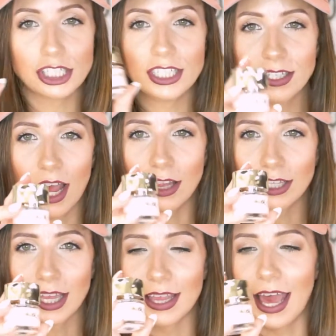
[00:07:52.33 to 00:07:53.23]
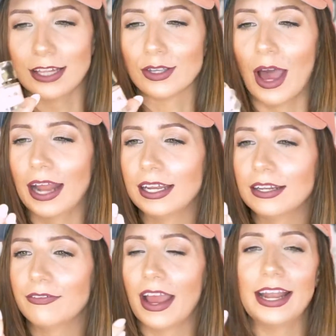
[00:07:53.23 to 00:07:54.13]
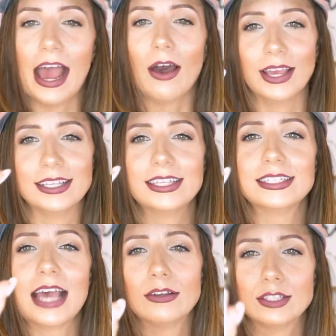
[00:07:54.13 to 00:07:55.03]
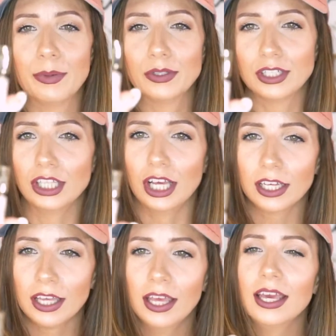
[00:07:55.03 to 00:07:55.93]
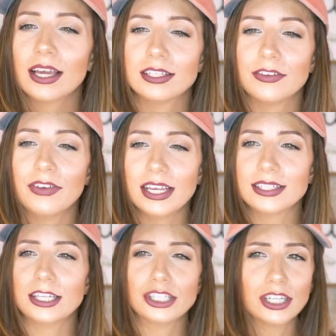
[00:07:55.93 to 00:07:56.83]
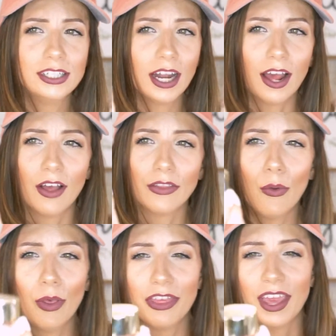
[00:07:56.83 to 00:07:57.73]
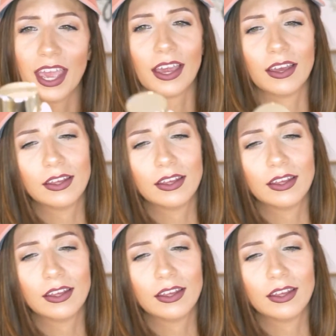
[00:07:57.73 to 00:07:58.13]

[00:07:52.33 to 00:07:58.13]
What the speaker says: does not look like that, so I need to find out. Is this how it's supposed to look? Because if it is, they should have done it on the whole thing.